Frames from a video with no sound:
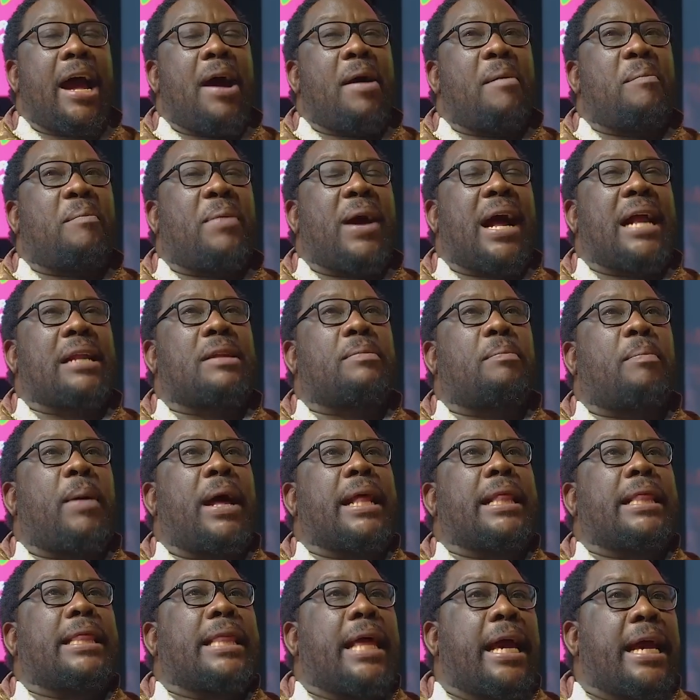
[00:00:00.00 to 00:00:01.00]

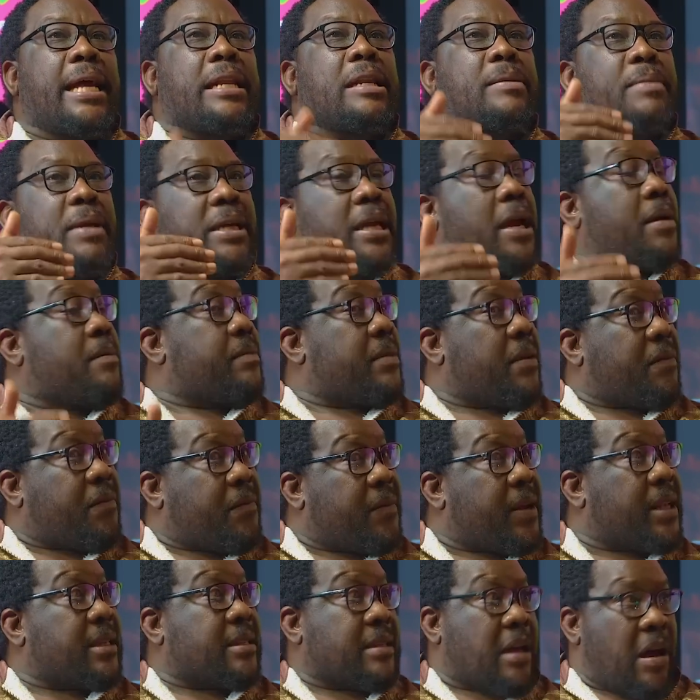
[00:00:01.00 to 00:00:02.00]
But then he became the
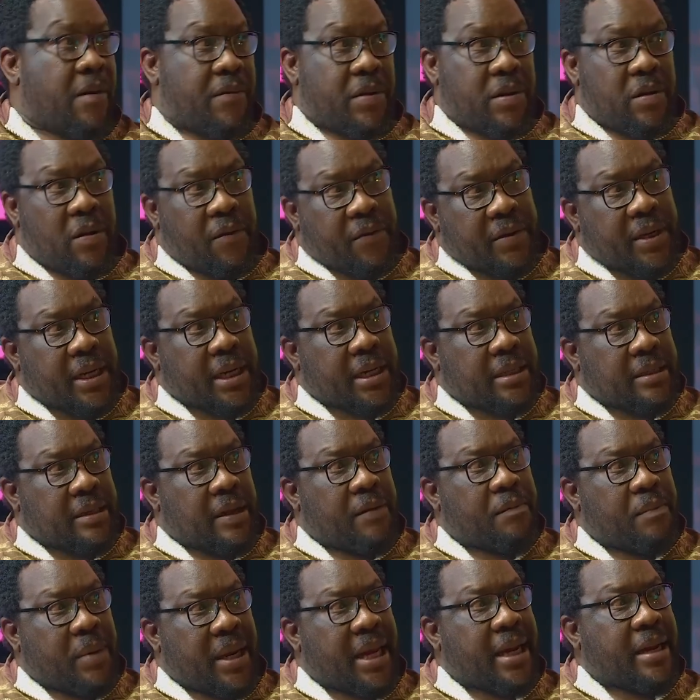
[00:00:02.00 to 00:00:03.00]
first governor of the
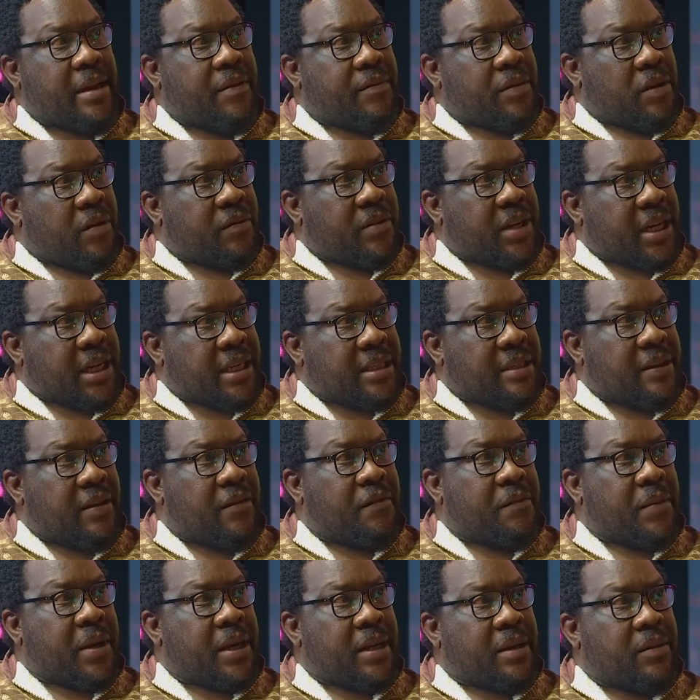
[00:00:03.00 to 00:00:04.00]
Reserve, black governor of the
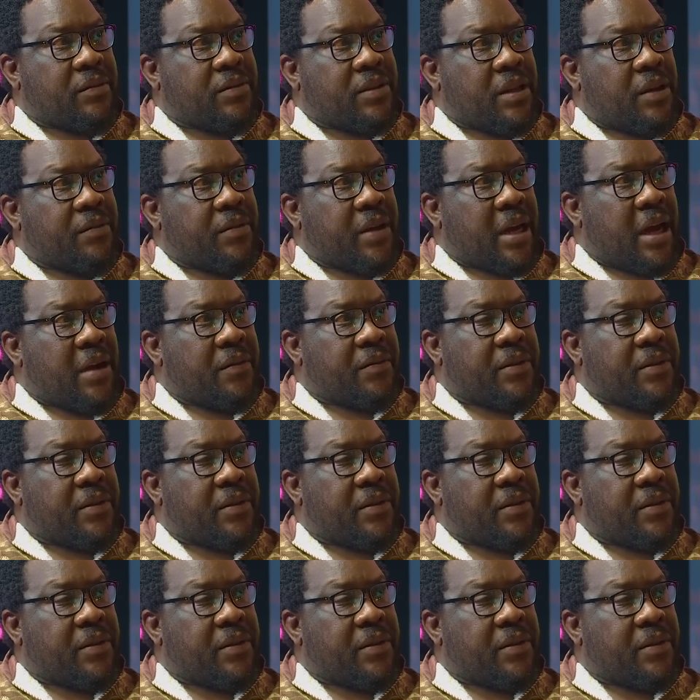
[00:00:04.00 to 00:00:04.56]
Reserve Bank of South Africa.